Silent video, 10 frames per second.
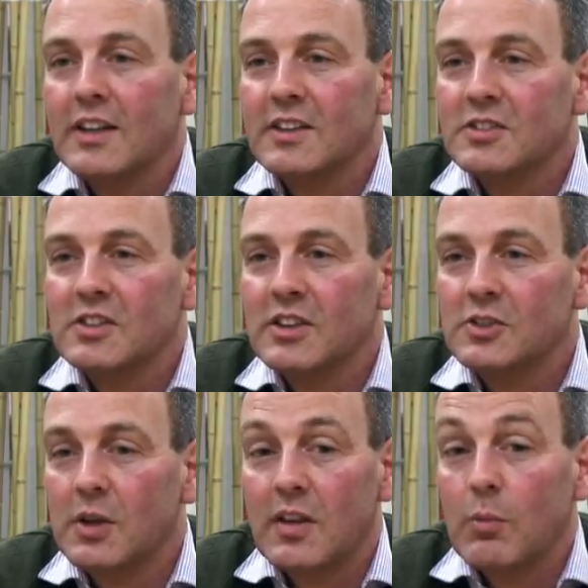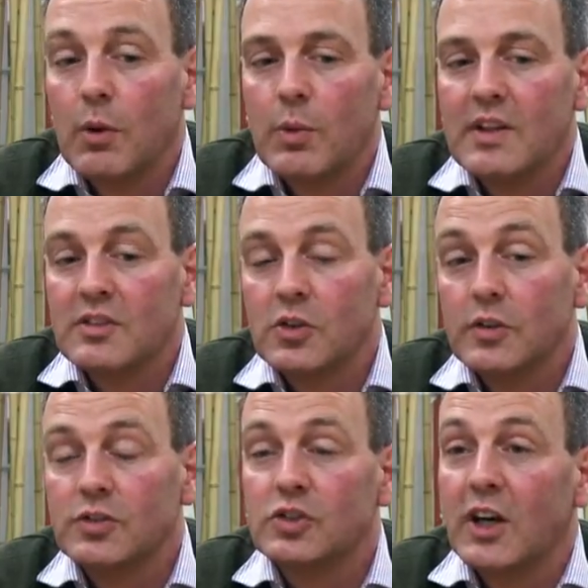And so I think where we did sort
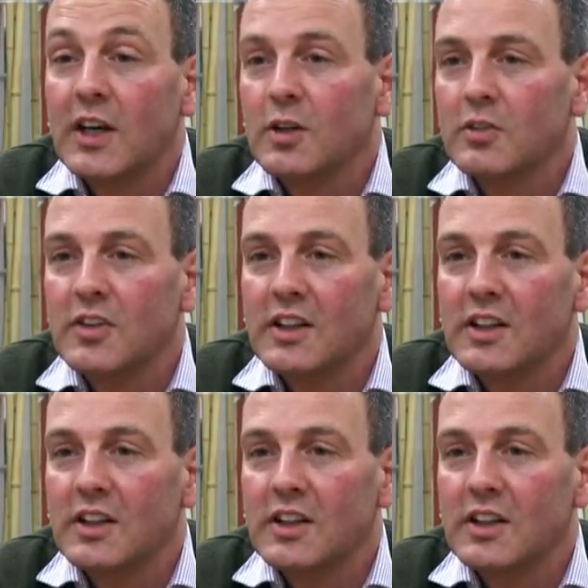of stray off